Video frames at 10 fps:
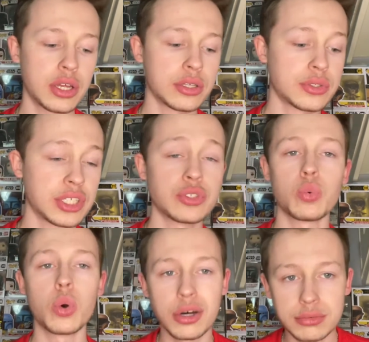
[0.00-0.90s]
season
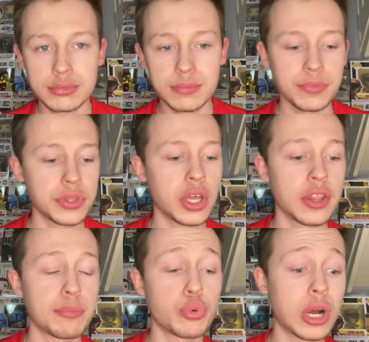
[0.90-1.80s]
1. They
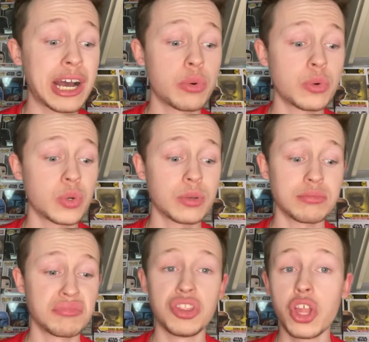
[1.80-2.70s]
brought out
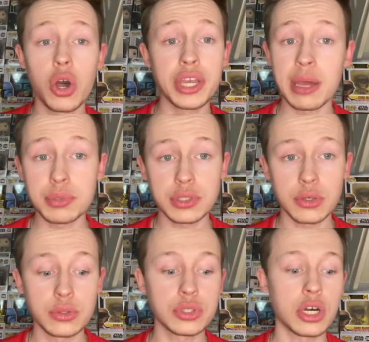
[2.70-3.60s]
9
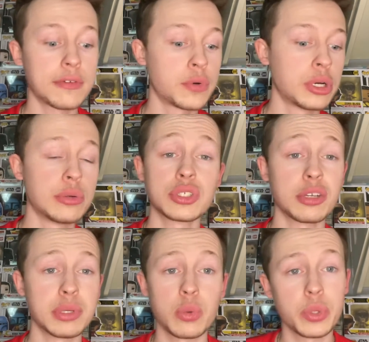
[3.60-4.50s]
episodes. I thought it was going
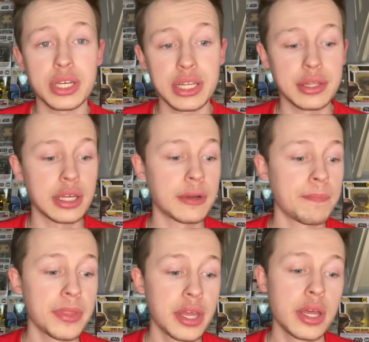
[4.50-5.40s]
to be a weekly thing,
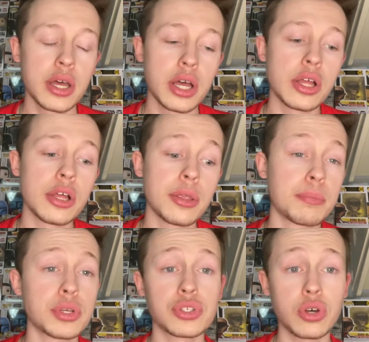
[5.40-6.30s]

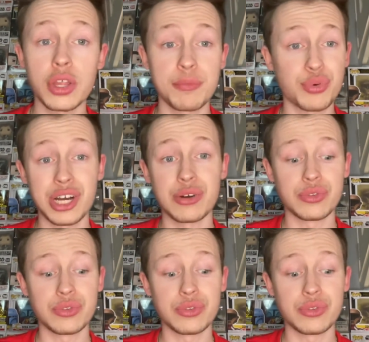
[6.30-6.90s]
but it's not. They brought out